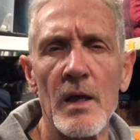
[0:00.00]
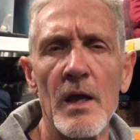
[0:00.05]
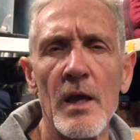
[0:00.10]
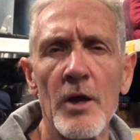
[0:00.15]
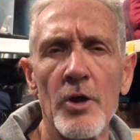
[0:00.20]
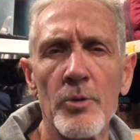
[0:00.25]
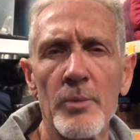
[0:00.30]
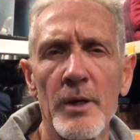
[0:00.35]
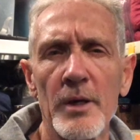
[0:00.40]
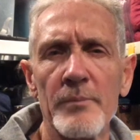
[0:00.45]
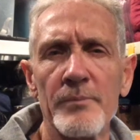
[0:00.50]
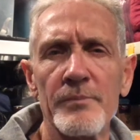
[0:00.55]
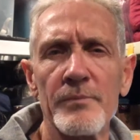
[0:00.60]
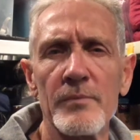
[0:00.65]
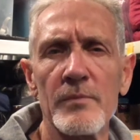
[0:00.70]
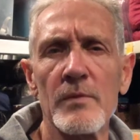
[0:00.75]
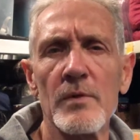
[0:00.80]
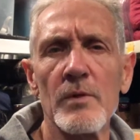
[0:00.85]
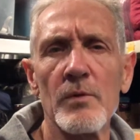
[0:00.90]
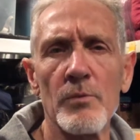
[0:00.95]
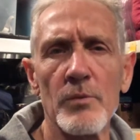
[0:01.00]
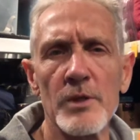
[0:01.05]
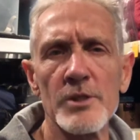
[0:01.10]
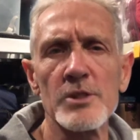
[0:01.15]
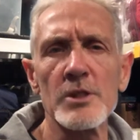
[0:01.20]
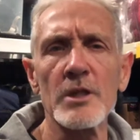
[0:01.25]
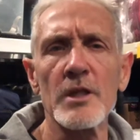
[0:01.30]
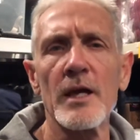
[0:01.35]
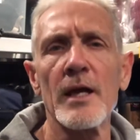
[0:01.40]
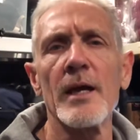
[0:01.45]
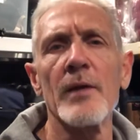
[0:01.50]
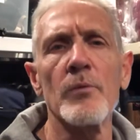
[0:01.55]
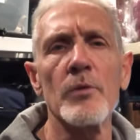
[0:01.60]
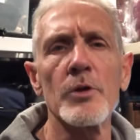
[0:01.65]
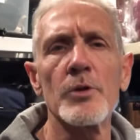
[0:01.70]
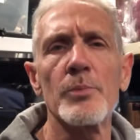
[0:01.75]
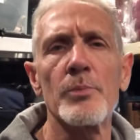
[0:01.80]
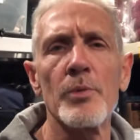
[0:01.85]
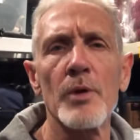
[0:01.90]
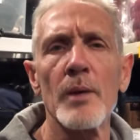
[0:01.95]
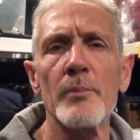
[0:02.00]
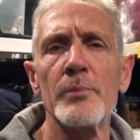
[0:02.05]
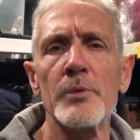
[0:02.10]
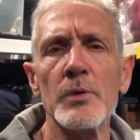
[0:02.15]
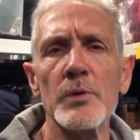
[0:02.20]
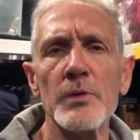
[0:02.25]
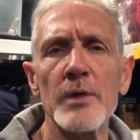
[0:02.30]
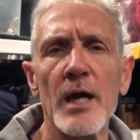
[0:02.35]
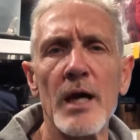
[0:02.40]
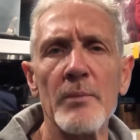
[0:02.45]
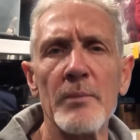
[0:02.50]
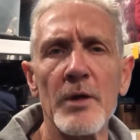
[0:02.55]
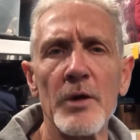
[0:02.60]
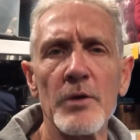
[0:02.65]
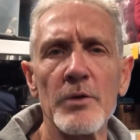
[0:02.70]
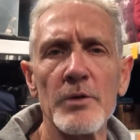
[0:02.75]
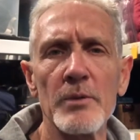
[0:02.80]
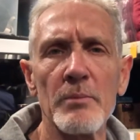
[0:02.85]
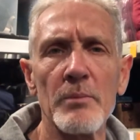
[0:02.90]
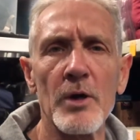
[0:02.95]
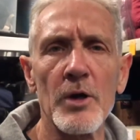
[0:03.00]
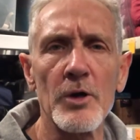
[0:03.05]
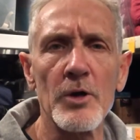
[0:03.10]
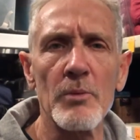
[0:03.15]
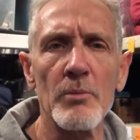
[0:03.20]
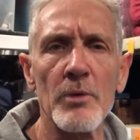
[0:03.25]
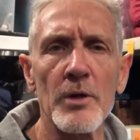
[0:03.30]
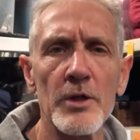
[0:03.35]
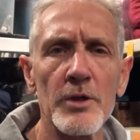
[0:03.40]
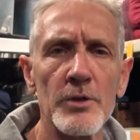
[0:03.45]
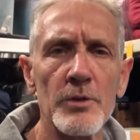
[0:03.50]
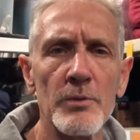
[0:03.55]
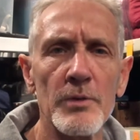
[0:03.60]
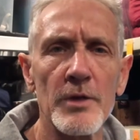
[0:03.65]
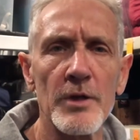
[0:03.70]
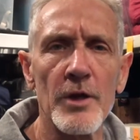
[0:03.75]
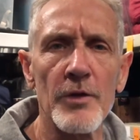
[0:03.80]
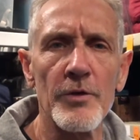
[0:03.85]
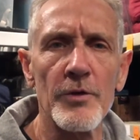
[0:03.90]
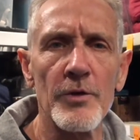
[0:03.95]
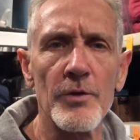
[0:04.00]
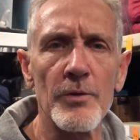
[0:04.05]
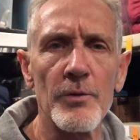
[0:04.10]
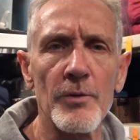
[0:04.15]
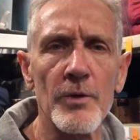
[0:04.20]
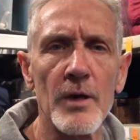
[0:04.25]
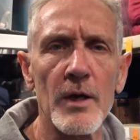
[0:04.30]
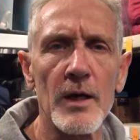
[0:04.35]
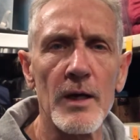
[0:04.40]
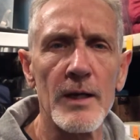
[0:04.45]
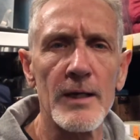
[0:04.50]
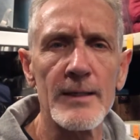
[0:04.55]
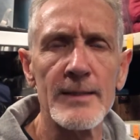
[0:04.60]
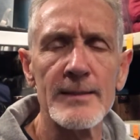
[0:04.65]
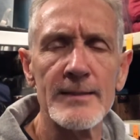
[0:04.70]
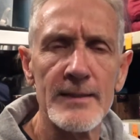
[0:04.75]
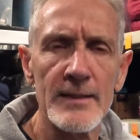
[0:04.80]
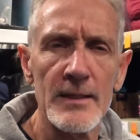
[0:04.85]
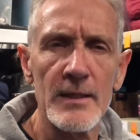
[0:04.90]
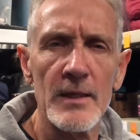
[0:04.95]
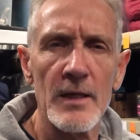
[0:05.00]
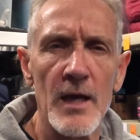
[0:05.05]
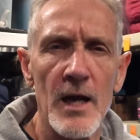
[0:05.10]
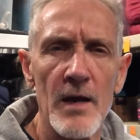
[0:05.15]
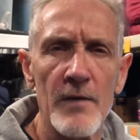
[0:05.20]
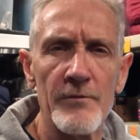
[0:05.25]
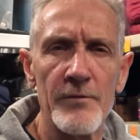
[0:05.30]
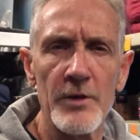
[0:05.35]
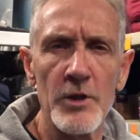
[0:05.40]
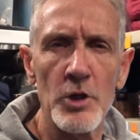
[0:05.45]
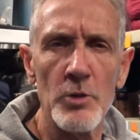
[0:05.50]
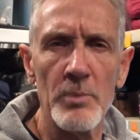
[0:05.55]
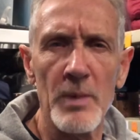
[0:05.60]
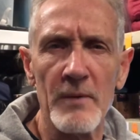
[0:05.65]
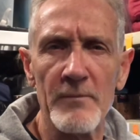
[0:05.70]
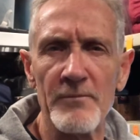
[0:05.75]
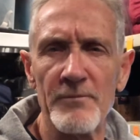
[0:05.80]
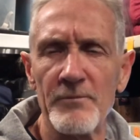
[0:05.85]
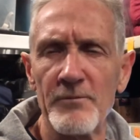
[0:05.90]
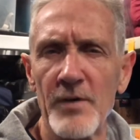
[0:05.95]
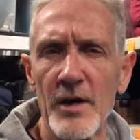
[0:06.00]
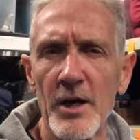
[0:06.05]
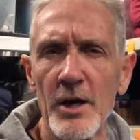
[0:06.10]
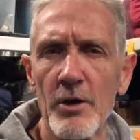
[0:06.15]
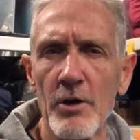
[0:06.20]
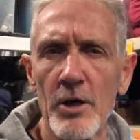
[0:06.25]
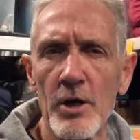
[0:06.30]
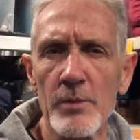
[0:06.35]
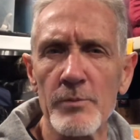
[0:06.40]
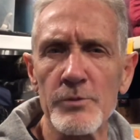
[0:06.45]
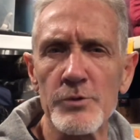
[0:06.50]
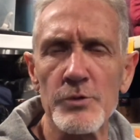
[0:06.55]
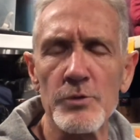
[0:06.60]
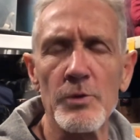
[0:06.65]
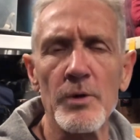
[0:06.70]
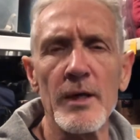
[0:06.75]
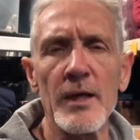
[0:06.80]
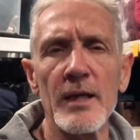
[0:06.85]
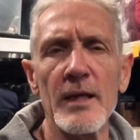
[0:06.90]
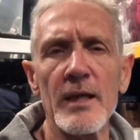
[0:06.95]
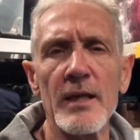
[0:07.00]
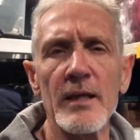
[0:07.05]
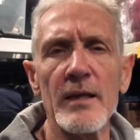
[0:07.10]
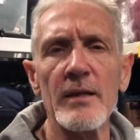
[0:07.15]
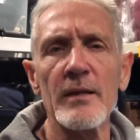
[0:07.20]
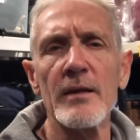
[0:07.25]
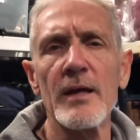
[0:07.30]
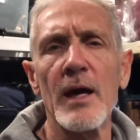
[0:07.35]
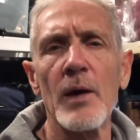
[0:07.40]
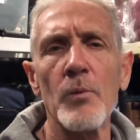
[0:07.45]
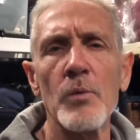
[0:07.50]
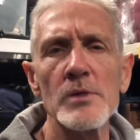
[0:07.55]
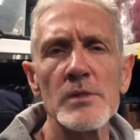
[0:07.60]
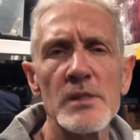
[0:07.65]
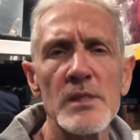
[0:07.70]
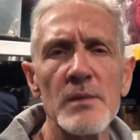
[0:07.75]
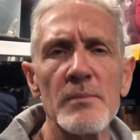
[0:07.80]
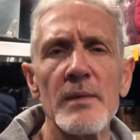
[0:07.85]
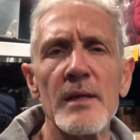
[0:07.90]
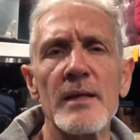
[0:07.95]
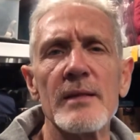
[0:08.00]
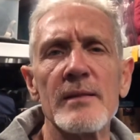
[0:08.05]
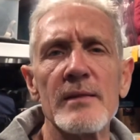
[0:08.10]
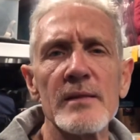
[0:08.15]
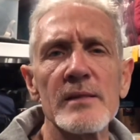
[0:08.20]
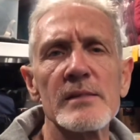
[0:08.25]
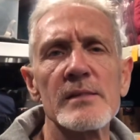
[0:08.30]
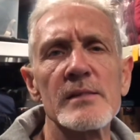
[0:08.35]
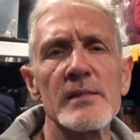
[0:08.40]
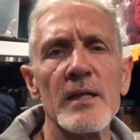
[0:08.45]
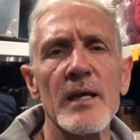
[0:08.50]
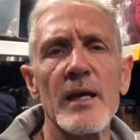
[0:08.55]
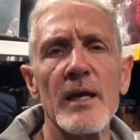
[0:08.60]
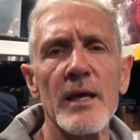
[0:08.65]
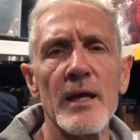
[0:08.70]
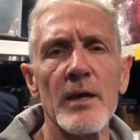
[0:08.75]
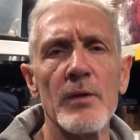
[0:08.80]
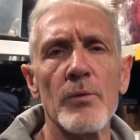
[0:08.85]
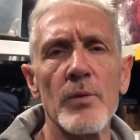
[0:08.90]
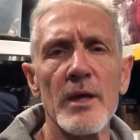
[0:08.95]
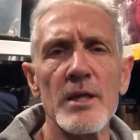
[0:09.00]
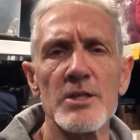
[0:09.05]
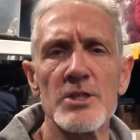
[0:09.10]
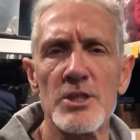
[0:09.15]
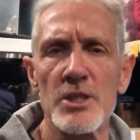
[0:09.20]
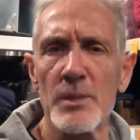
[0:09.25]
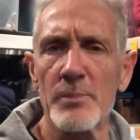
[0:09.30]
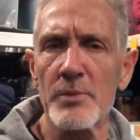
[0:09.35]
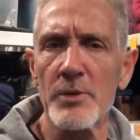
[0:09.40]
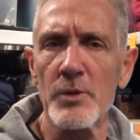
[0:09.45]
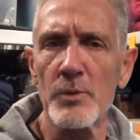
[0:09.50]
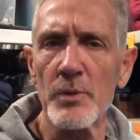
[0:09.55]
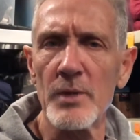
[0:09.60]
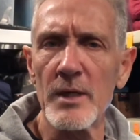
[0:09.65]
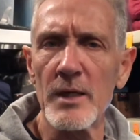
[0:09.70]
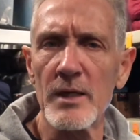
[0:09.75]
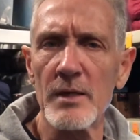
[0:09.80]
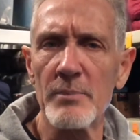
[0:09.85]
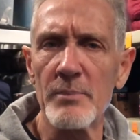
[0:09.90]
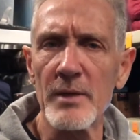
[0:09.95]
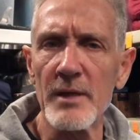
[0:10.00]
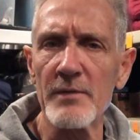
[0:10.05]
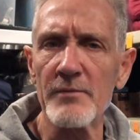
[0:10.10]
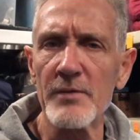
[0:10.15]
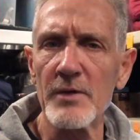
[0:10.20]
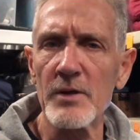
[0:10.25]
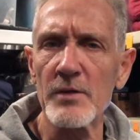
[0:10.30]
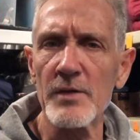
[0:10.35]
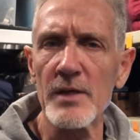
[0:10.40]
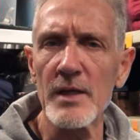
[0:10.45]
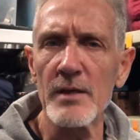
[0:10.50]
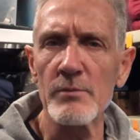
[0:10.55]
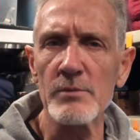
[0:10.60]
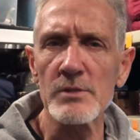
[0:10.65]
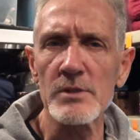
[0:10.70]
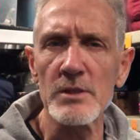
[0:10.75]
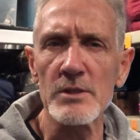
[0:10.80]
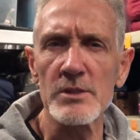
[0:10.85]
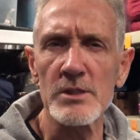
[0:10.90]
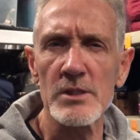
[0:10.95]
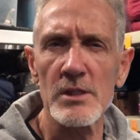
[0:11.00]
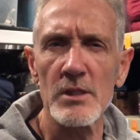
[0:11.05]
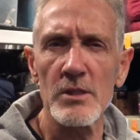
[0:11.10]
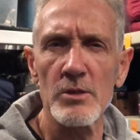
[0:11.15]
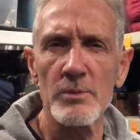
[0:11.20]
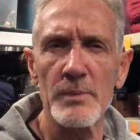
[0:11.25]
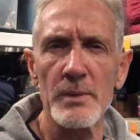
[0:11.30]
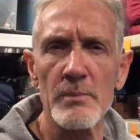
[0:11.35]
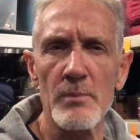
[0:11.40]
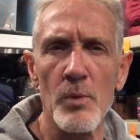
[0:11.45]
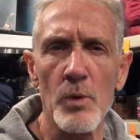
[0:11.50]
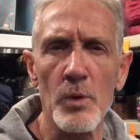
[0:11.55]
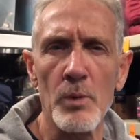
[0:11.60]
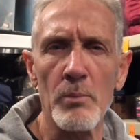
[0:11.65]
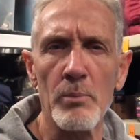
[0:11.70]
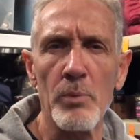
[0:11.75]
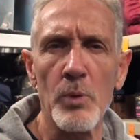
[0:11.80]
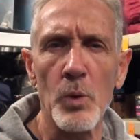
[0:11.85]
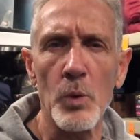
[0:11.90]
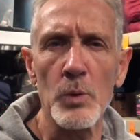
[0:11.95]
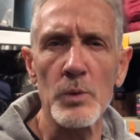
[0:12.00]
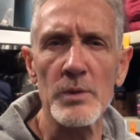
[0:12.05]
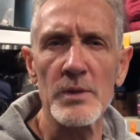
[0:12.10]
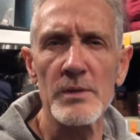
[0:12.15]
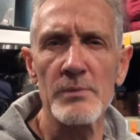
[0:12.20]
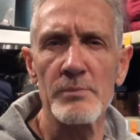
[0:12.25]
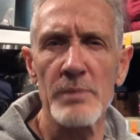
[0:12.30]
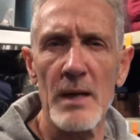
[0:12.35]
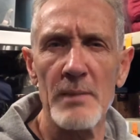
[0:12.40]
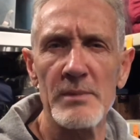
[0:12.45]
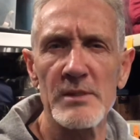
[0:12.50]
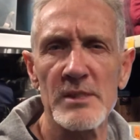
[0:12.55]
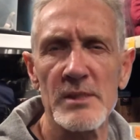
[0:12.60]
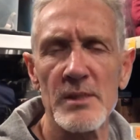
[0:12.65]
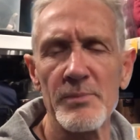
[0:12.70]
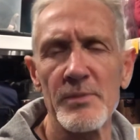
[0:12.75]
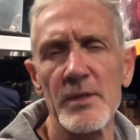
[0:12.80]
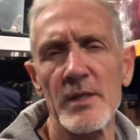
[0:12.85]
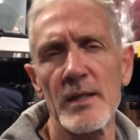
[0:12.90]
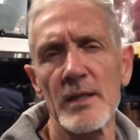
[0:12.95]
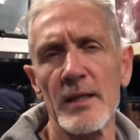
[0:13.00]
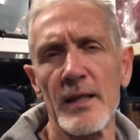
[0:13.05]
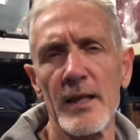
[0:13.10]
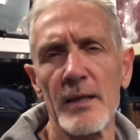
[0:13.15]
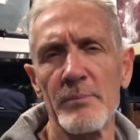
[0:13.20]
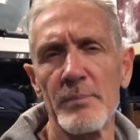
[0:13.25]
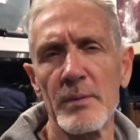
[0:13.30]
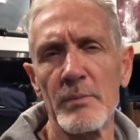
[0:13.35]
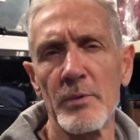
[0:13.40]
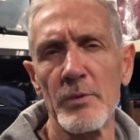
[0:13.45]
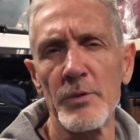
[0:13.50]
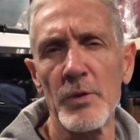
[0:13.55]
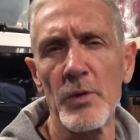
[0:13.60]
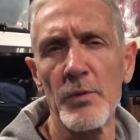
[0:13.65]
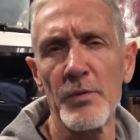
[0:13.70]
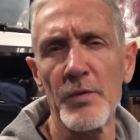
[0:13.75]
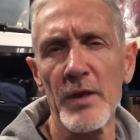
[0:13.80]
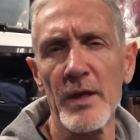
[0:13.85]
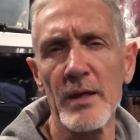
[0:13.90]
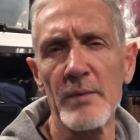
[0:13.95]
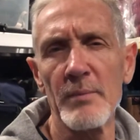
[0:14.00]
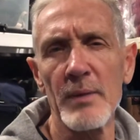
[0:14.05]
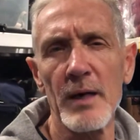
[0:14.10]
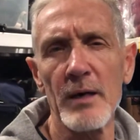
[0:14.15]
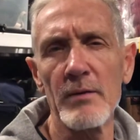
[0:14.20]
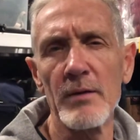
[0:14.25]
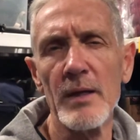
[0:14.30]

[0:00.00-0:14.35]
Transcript: Everybody, Rich Lang with Prep U down here in the bunker, bringing you another video about firearm training. I was going to make this a range tip of the week, but I figured that it was just a little bit more important and probably something that a lot of people don't think about.